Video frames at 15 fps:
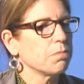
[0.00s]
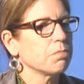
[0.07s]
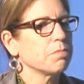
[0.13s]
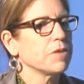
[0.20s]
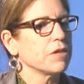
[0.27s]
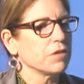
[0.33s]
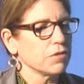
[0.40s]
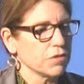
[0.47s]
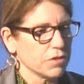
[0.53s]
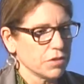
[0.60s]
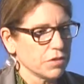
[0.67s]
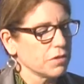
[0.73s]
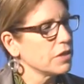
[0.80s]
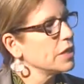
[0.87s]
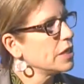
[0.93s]

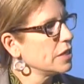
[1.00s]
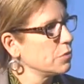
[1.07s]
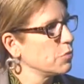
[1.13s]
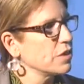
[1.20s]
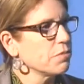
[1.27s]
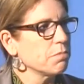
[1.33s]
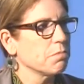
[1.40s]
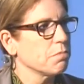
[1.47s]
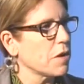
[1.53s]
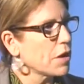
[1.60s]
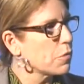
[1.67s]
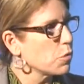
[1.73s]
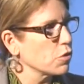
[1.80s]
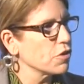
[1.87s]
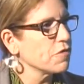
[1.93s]
built by
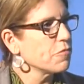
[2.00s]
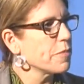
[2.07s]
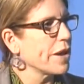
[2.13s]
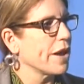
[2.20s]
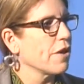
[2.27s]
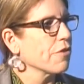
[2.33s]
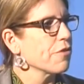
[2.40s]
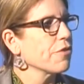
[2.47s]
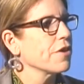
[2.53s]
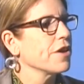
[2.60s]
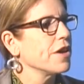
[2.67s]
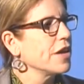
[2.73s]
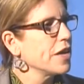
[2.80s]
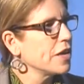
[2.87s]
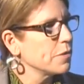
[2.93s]
word of mouth
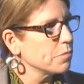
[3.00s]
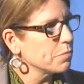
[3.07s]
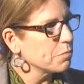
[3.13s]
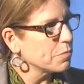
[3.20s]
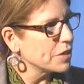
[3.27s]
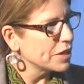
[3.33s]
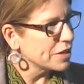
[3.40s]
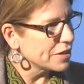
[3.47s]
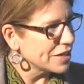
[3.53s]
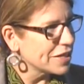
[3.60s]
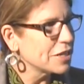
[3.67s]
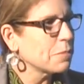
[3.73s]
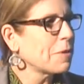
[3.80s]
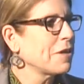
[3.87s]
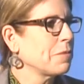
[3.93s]
in
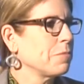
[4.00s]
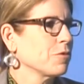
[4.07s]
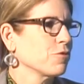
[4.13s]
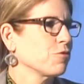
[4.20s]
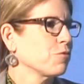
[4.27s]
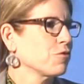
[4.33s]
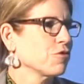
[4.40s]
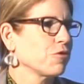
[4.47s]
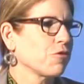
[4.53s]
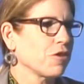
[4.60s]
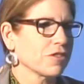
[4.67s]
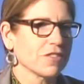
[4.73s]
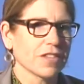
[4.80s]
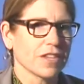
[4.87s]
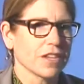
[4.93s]
independent bookstores
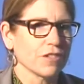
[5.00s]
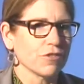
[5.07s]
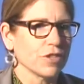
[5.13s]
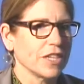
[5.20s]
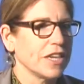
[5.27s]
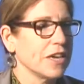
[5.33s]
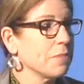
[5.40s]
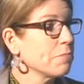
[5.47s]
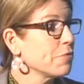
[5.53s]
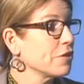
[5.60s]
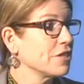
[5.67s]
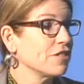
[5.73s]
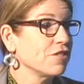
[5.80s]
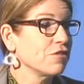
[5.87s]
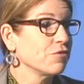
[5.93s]
across the country. And
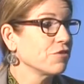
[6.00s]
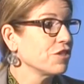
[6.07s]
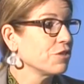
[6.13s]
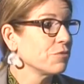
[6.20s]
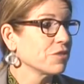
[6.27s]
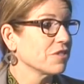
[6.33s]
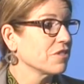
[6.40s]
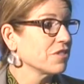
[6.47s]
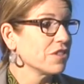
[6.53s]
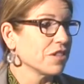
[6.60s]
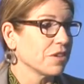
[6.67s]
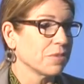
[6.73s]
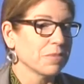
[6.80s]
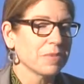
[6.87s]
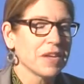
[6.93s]
pretty soon she was,
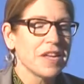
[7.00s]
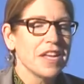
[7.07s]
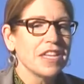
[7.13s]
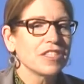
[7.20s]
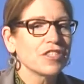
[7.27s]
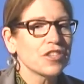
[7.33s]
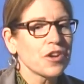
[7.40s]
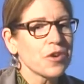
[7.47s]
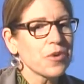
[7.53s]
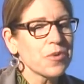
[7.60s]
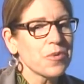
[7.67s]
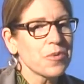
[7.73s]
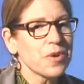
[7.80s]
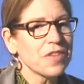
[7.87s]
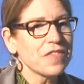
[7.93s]

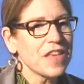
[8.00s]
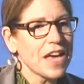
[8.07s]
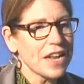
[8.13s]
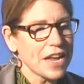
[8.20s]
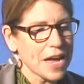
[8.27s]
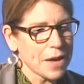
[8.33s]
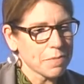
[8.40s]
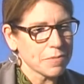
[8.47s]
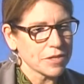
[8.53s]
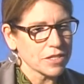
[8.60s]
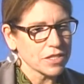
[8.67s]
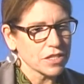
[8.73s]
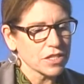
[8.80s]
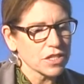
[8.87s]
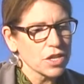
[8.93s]
so that
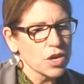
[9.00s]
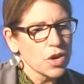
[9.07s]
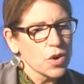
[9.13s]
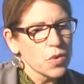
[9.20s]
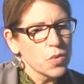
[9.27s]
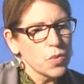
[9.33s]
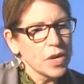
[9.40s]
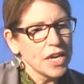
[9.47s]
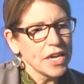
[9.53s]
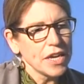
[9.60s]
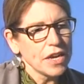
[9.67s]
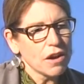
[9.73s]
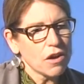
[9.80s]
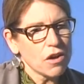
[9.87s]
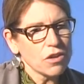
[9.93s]
happens.
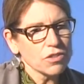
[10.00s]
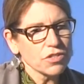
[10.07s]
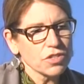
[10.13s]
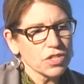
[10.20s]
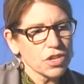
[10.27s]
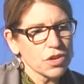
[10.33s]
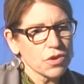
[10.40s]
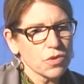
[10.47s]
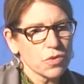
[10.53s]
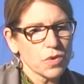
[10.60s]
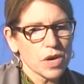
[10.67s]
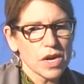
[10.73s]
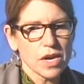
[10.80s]
We also,